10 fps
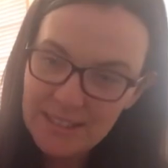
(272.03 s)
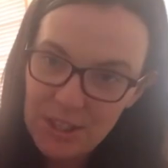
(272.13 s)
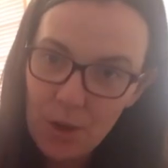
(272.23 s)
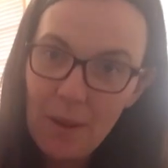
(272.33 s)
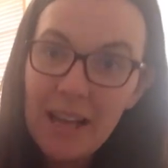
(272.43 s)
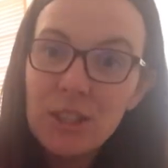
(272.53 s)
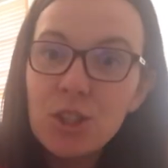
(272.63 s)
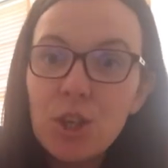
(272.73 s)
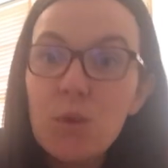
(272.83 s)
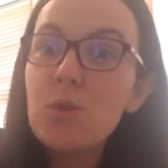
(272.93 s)
So
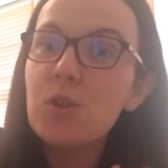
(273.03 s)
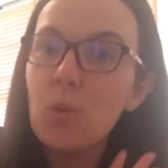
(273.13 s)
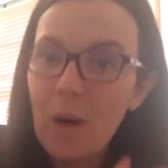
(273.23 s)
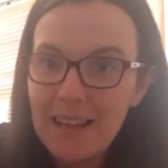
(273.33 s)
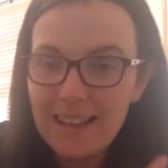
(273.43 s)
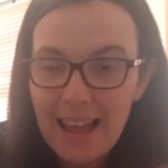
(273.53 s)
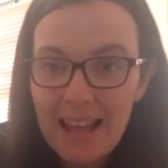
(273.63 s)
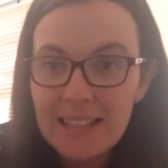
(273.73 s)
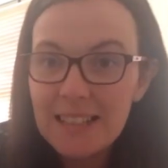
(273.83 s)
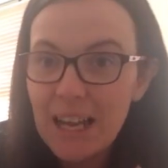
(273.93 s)
excuse the white
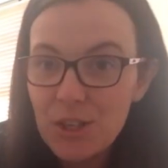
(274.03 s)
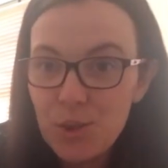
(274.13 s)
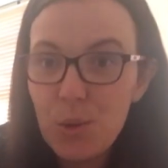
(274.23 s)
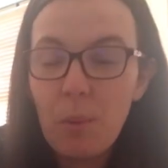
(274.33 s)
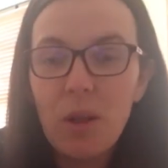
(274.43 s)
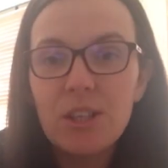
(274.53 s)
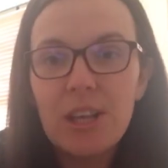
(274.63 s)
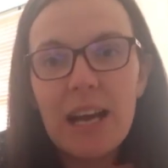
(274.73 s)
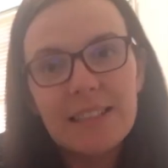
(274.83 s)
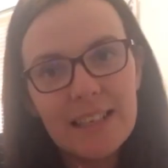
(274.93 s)
legs, I do
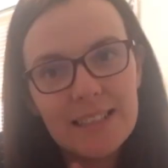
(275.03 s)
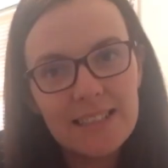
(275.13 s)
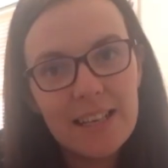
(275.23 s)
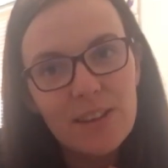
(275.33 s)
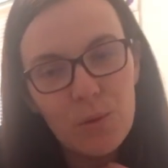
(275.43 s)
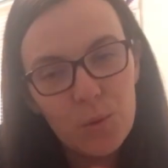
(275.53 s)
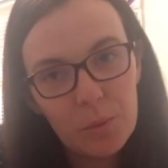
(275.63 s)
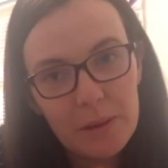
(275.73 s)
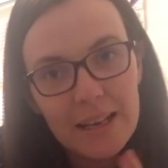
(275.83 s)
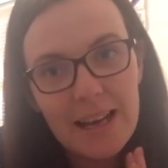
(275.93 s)
apologise. Like I said, there will
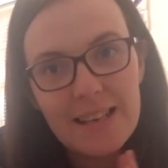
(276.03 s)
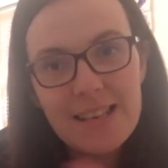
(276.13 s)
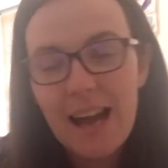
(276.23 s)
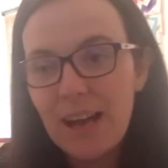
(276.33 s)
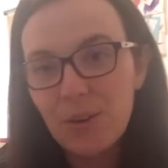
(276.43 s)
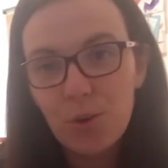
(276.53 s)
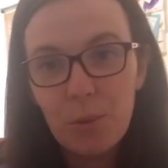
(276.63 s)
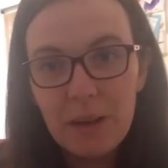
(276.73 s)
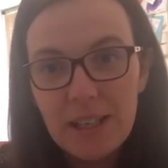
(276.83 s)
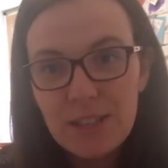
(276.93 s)
be a tan
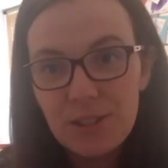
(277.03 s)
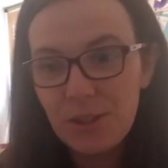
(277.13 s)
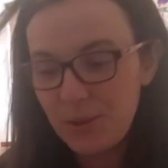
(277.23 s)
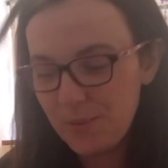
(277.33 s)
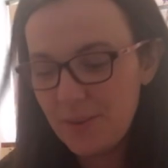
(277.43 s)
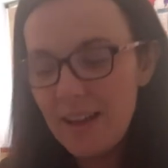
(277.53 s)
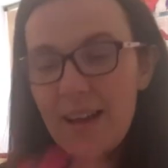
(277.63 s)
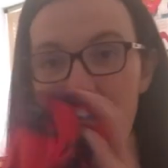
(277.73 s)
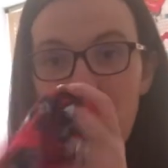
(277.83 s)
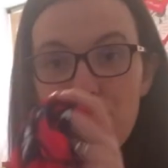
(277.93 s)
coming soon.
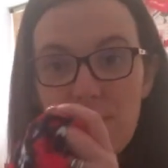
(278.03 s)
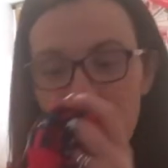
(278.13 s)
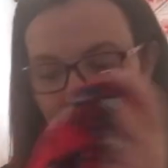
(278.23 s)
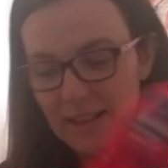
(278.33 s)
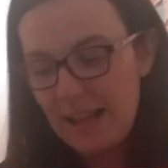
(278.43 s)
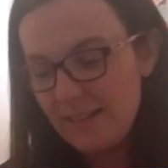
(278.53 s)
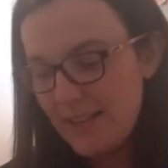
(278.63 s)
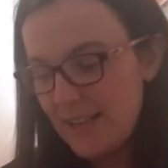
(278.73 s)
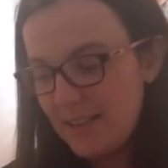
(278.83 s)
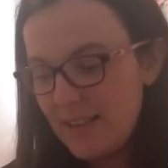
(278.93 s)
Really, really like
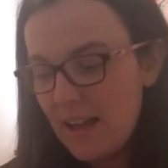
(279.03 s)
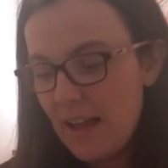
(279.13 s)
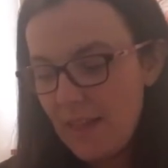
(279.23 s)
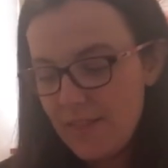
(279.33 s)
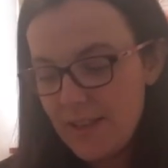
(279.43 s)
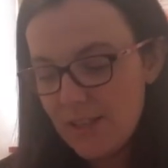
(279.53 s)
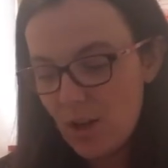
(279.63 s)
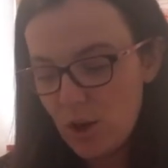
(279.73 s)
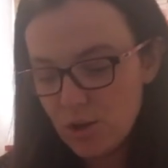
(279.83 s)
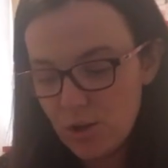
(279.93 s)
this. And this
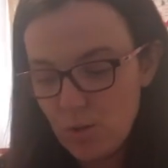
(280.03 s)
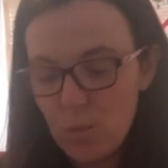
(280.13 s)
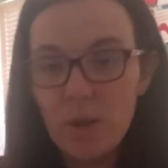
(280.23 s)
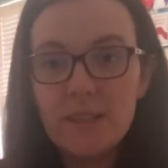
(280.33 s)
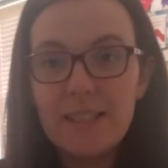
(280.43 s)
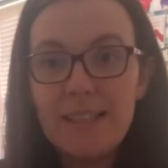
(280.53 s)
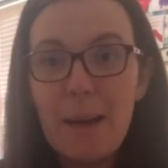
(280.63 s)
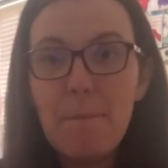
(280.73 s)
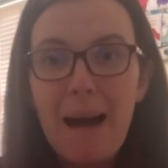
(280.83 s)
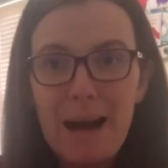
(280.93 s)
also was
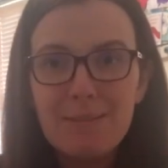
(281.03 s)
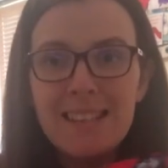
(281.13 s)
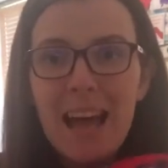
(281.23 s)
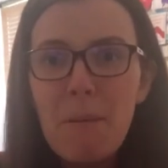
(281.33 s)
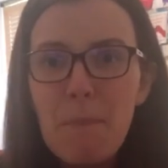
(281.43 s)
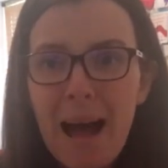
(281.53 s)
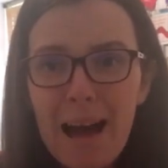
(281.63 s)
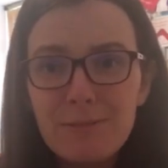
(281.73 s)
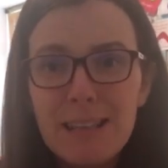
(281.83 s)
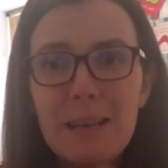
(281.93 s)
£10.
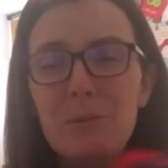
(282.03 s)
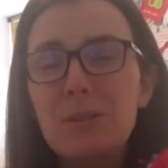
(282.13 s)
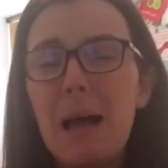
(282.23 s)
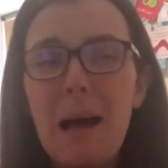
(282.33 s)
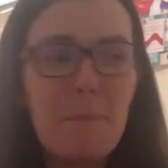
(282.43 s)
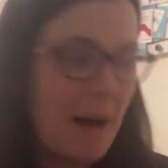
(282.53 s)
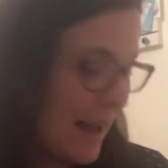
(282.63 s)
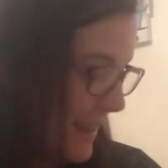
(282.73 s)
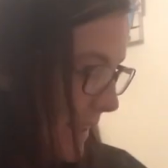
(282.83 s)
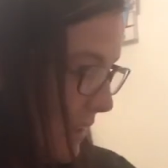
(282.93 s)
£10, it was a
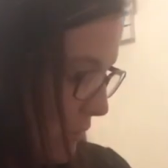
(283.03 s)
bargain.